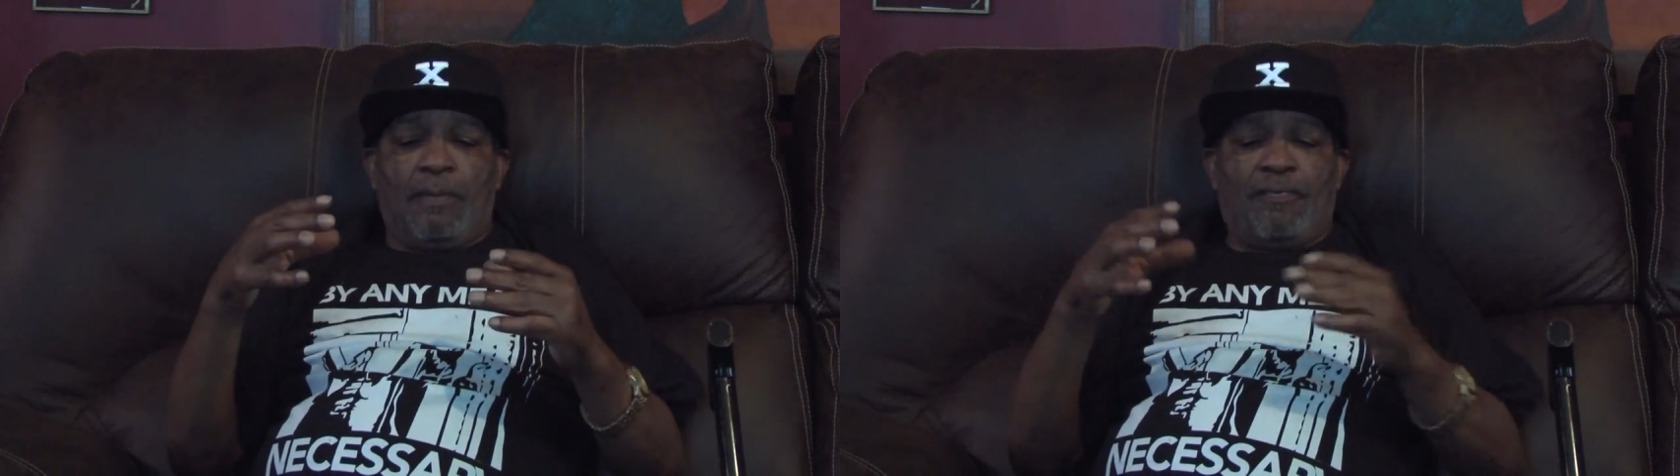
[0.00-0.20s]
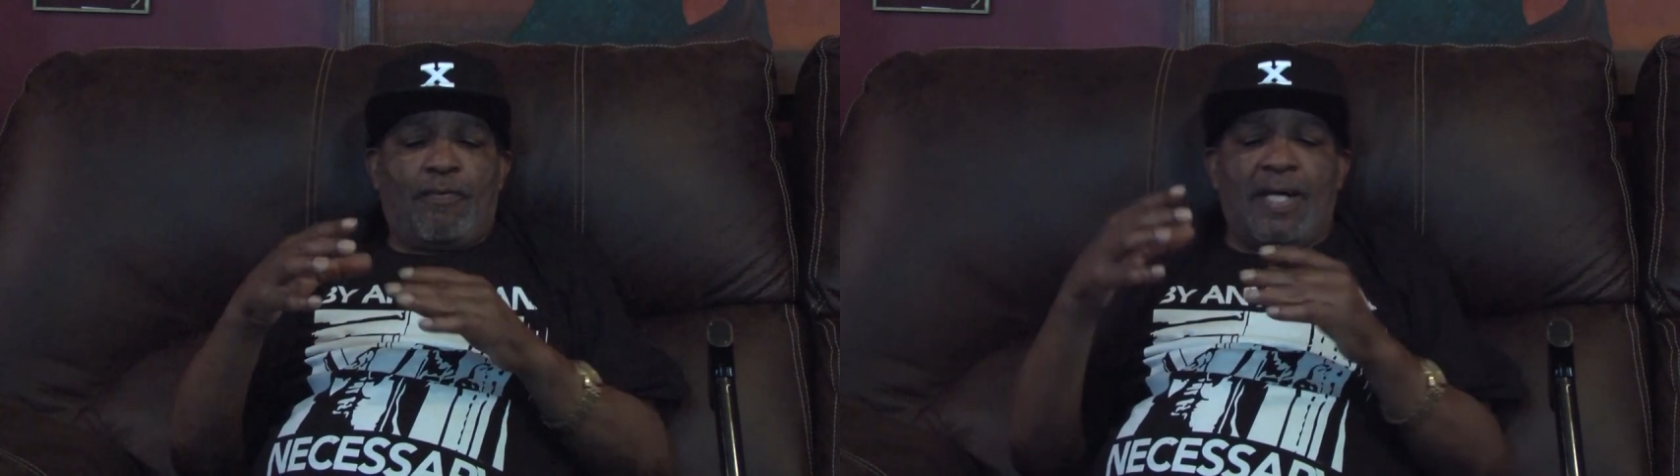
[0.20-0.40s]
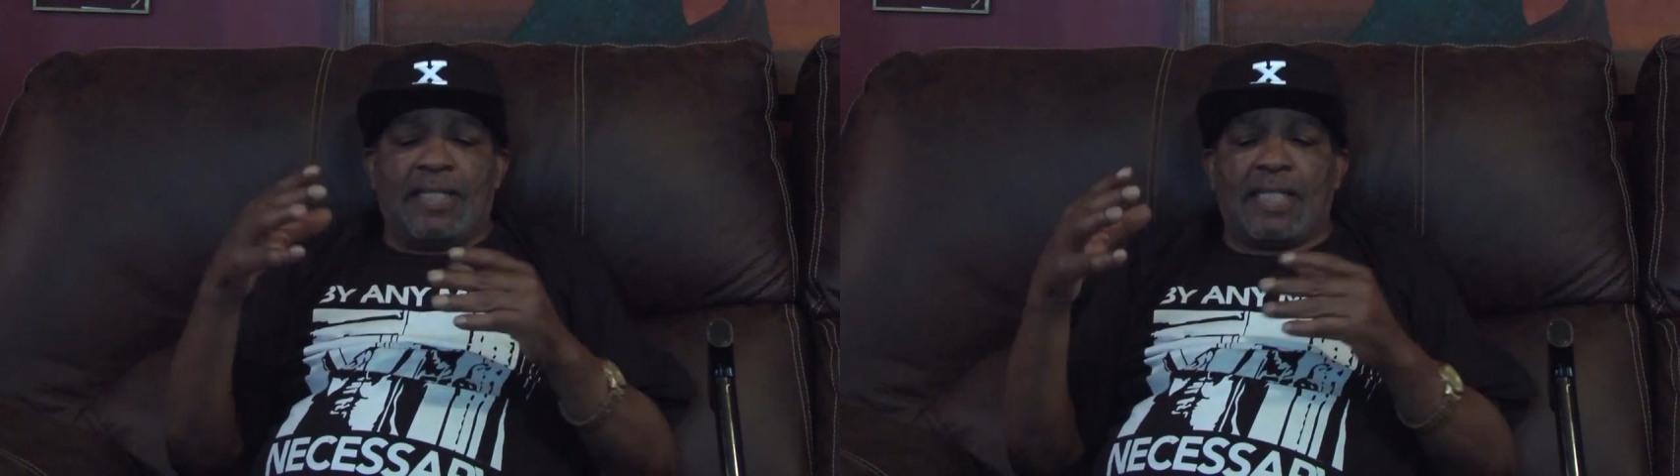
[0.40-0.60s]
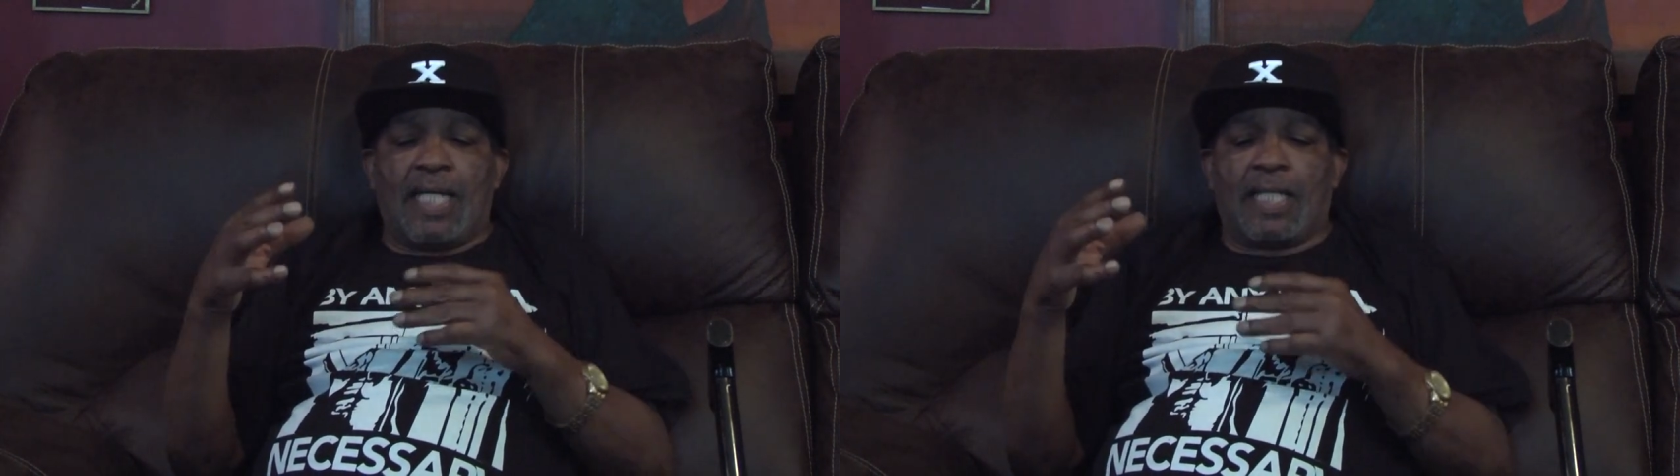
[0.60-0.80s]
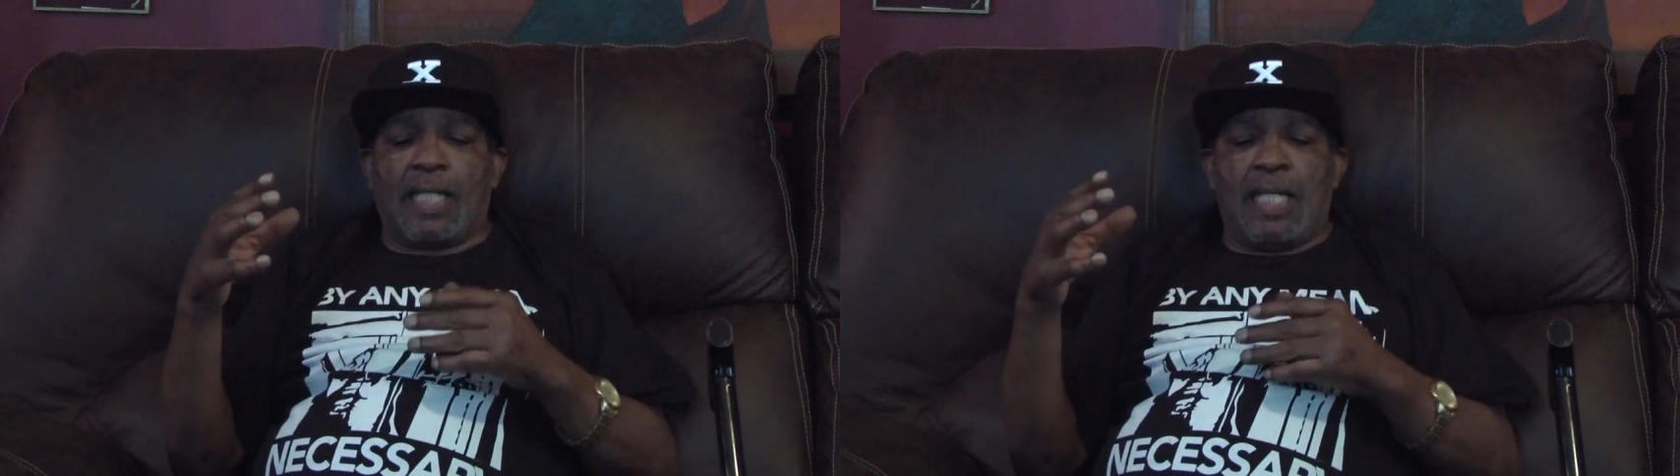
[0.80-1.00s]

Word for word: rephrase that?